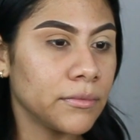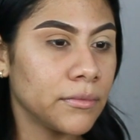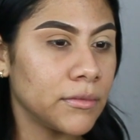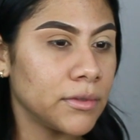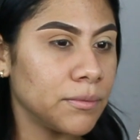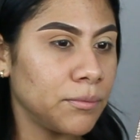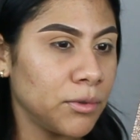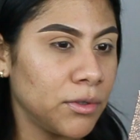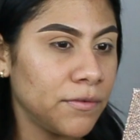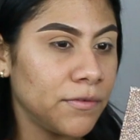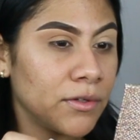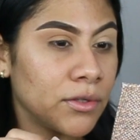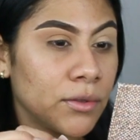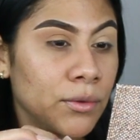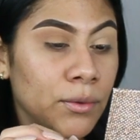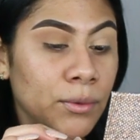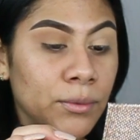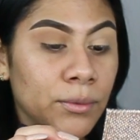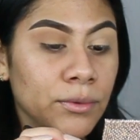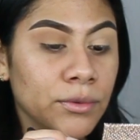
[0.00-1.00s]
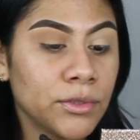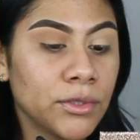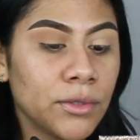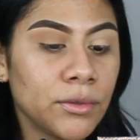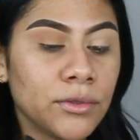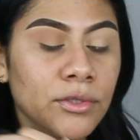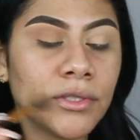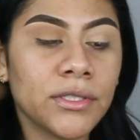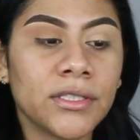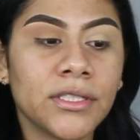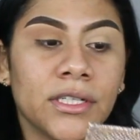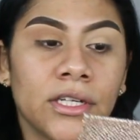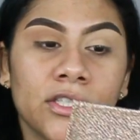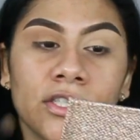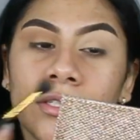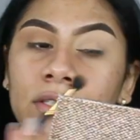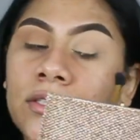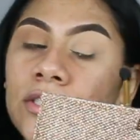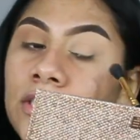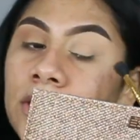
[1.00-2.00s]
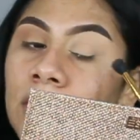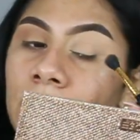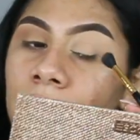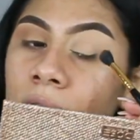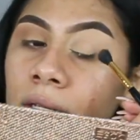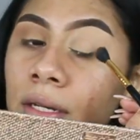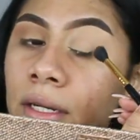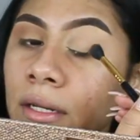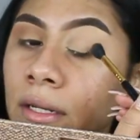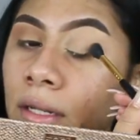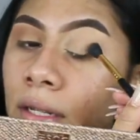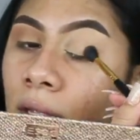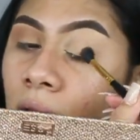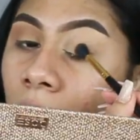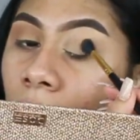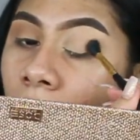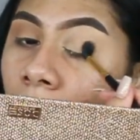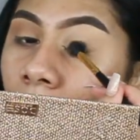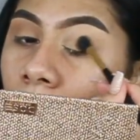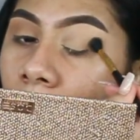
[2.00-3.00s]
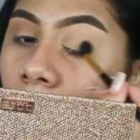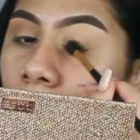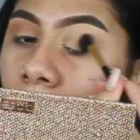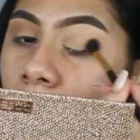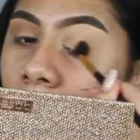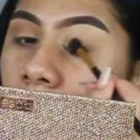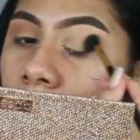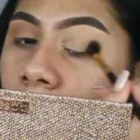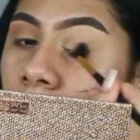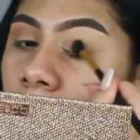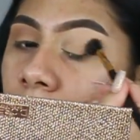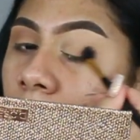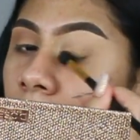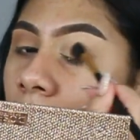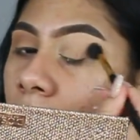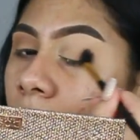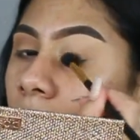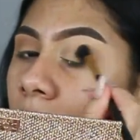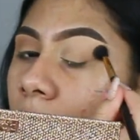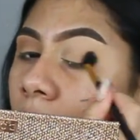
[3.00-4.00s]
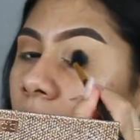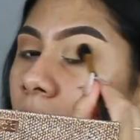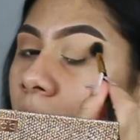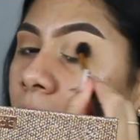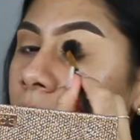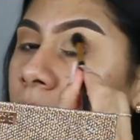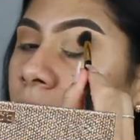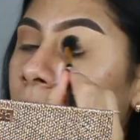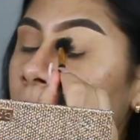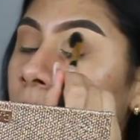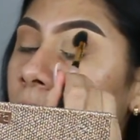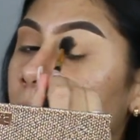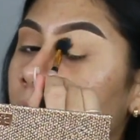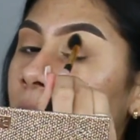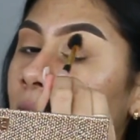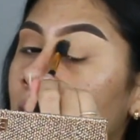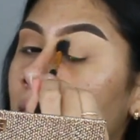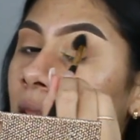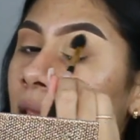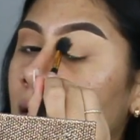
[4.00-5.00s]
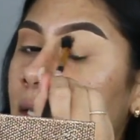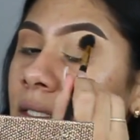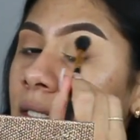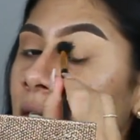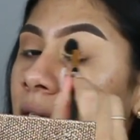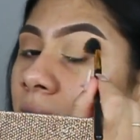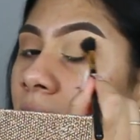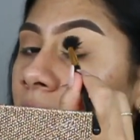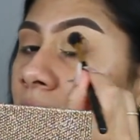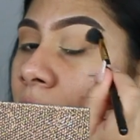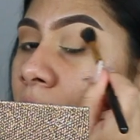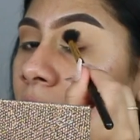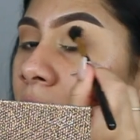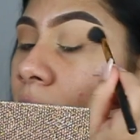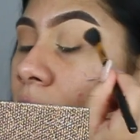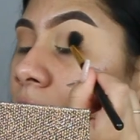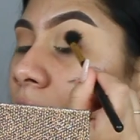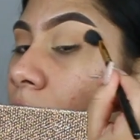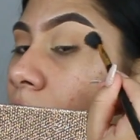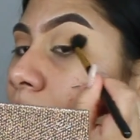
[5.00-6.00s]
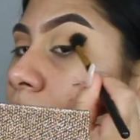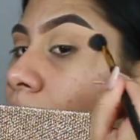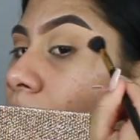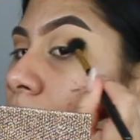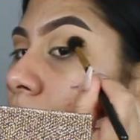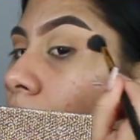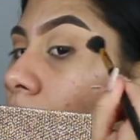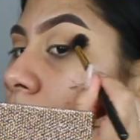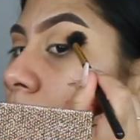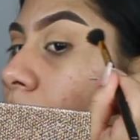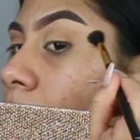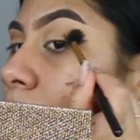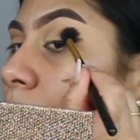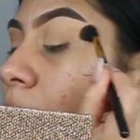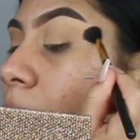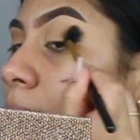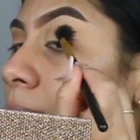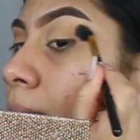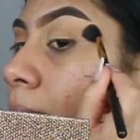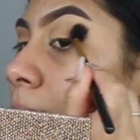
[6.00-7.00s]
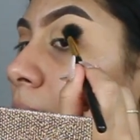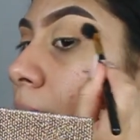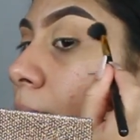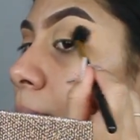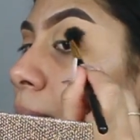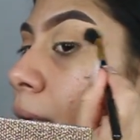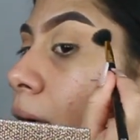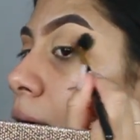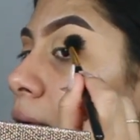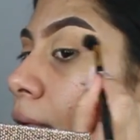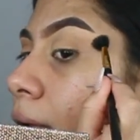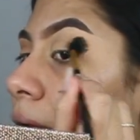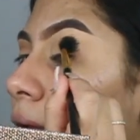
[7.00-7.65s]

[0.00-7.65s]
it's more of a cool tone transition shade. And I'm blending it as far as where my brow